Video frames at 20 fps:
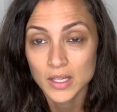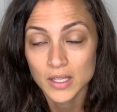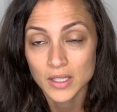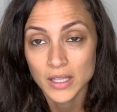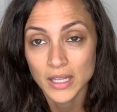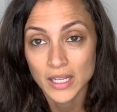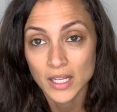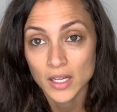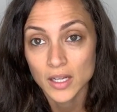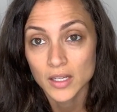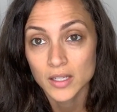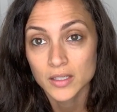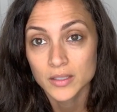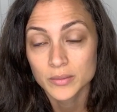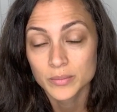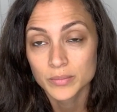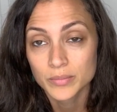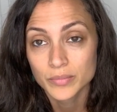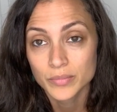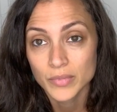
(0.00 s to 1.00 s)
like
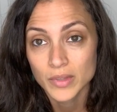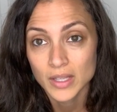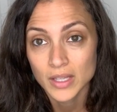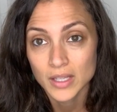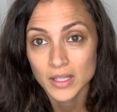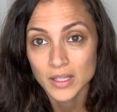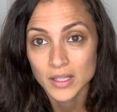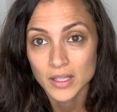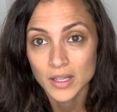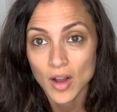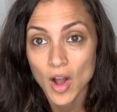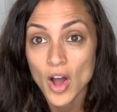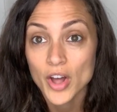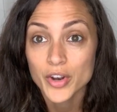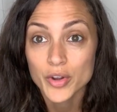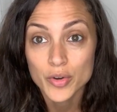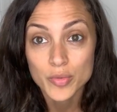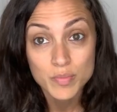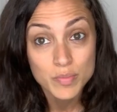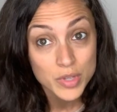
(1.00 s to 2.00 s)
a
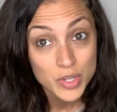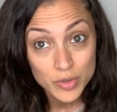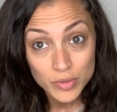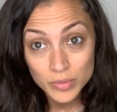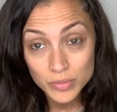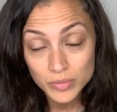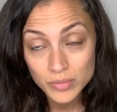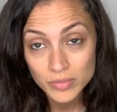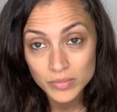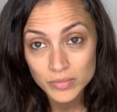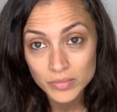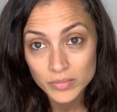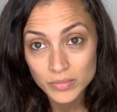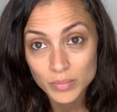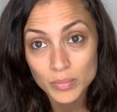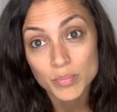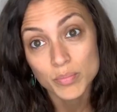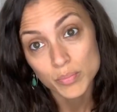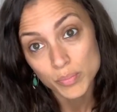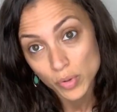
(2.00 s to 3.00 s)
autoimmune
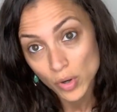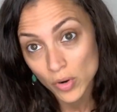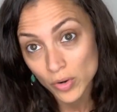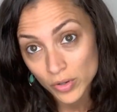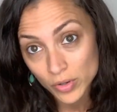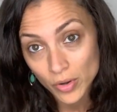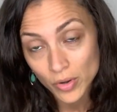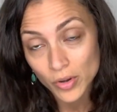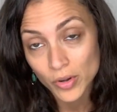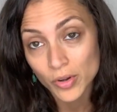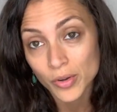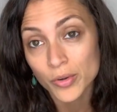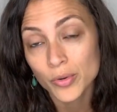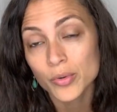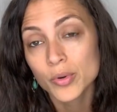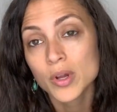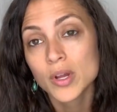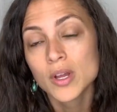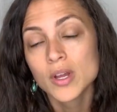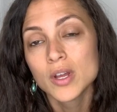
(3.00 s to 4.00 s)
protocol,
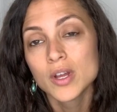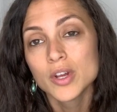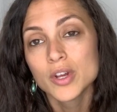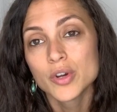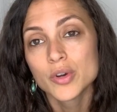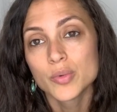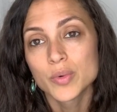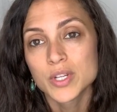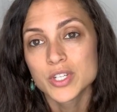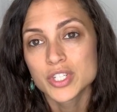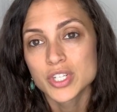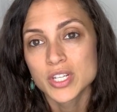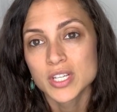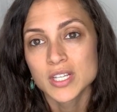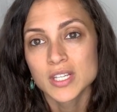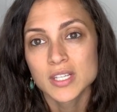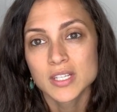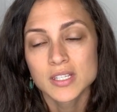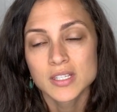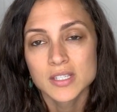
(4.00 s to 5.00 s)
which
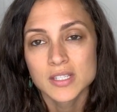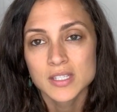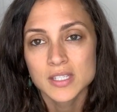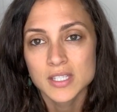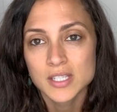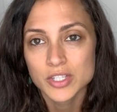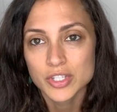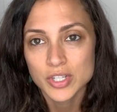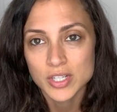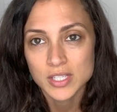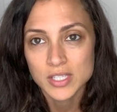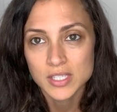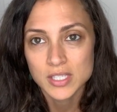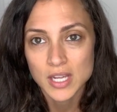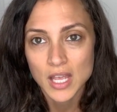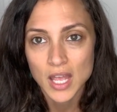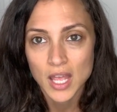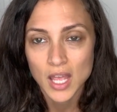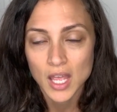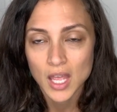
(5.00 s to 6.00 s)
is just
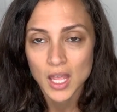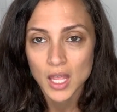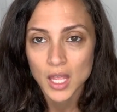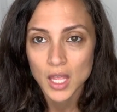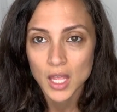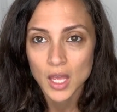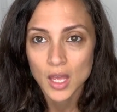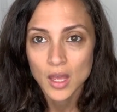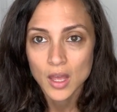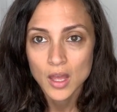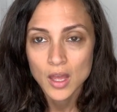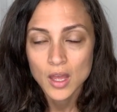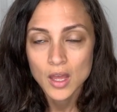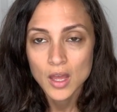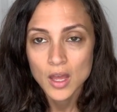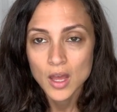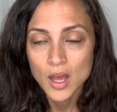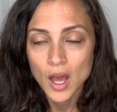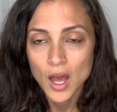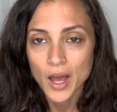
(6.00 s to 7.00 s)
a
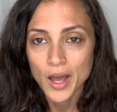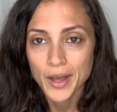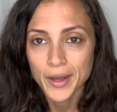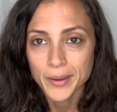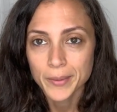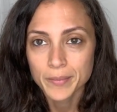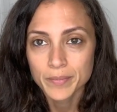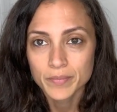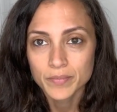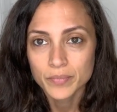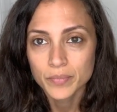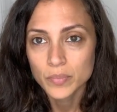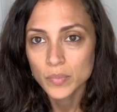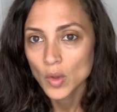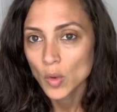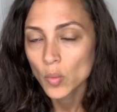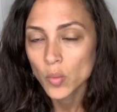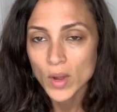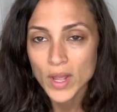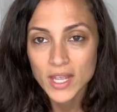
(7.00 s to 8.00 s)

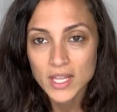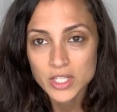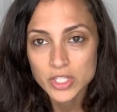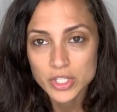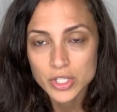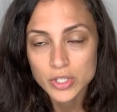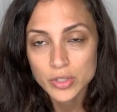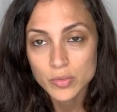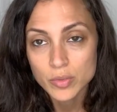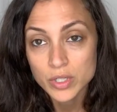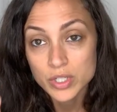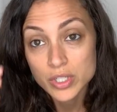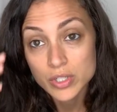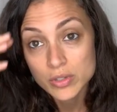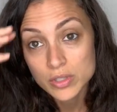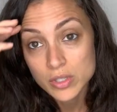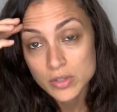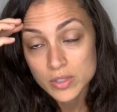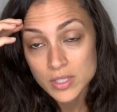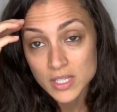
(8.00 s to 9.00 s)
way to
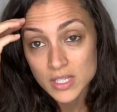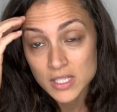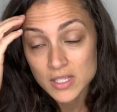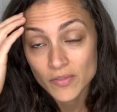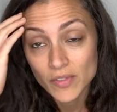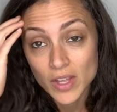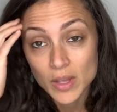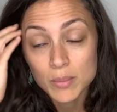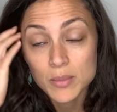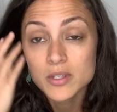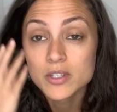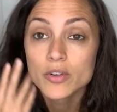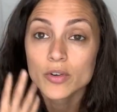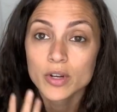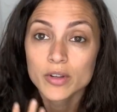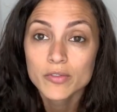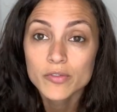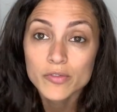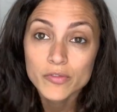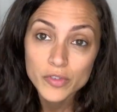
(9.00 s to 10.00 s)
reduce those
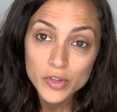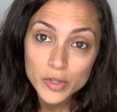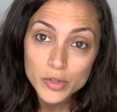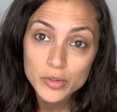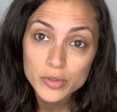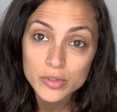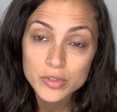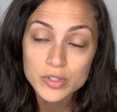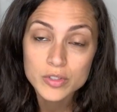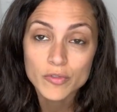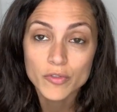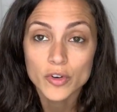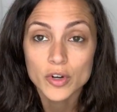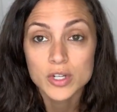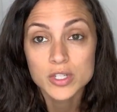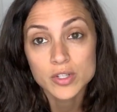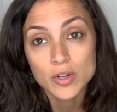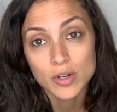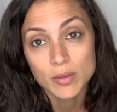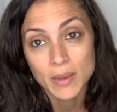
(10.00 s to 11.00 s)
inflammatory foods for a
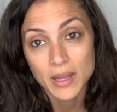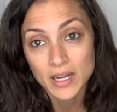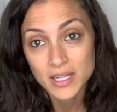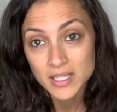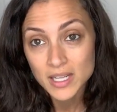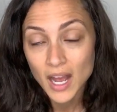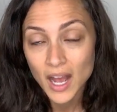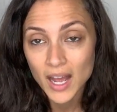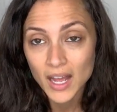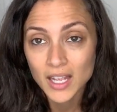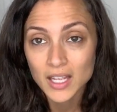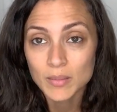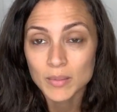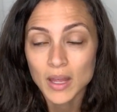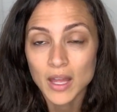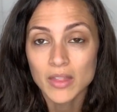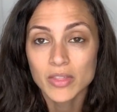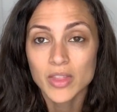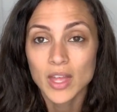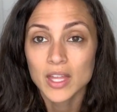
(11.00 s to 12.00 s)
certain amount of time,
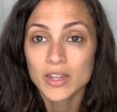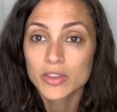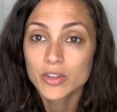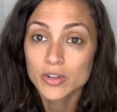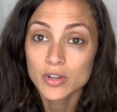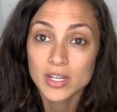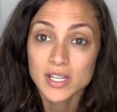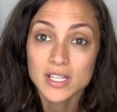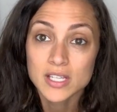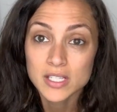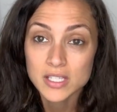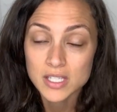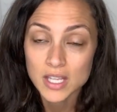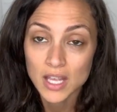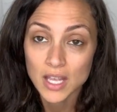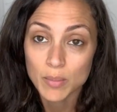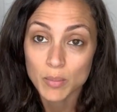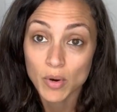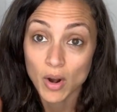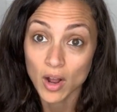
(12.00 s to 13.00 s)
and then there is
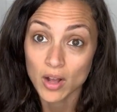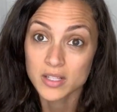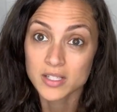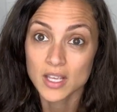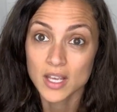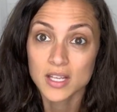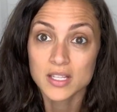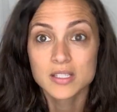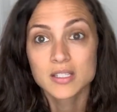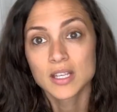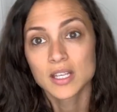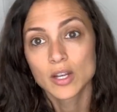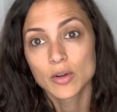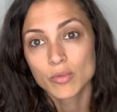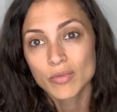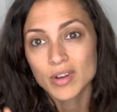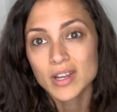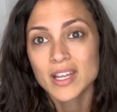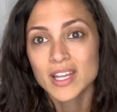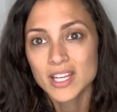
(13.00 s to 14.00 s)
a process, like a
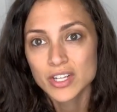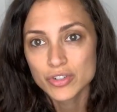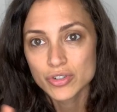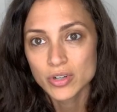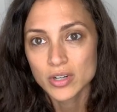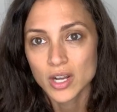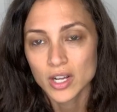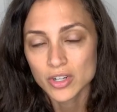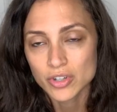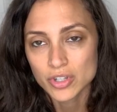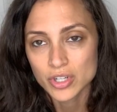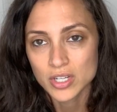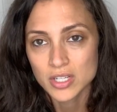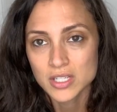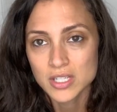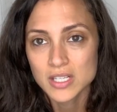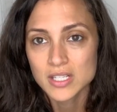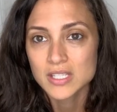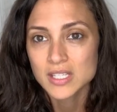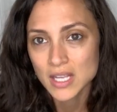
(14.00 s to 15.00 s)
reintroduction,
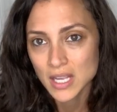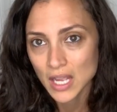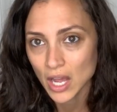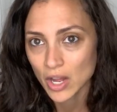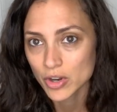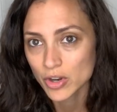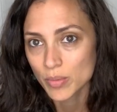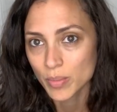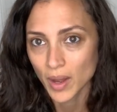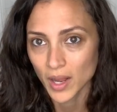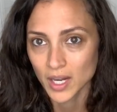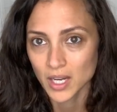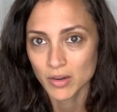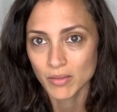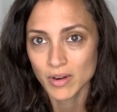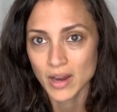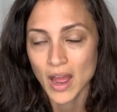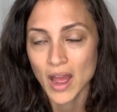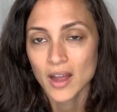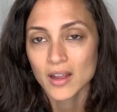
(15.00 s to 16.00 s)
to see how your body
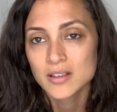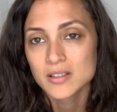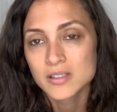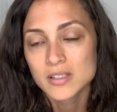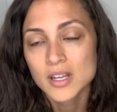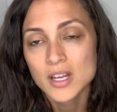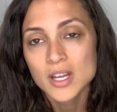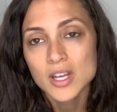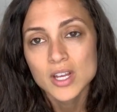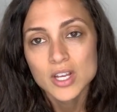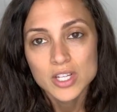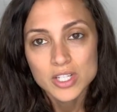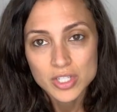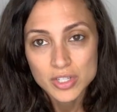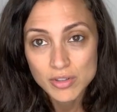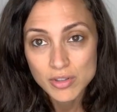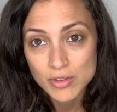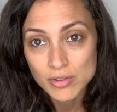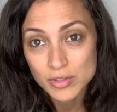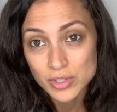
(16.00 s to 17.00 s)
reacts to
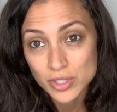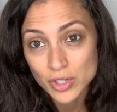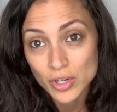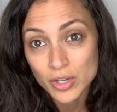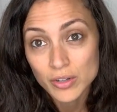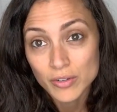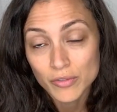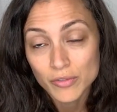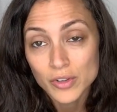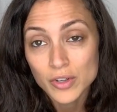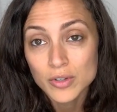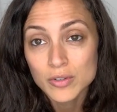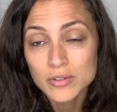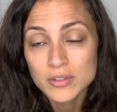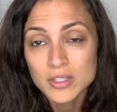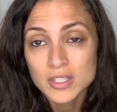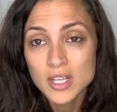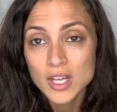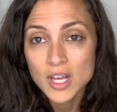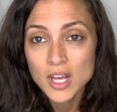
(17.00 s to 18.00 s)
those certain
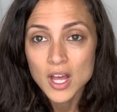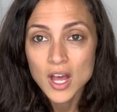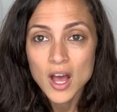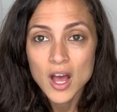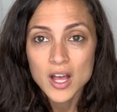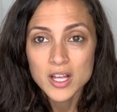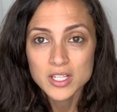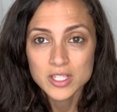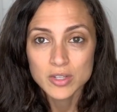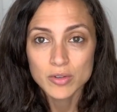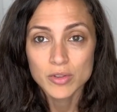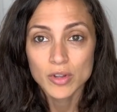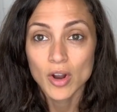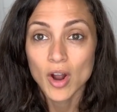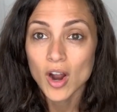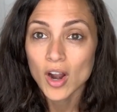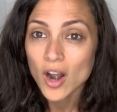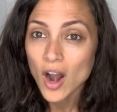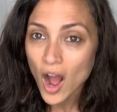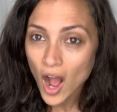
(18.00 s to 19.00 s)
foods. So there are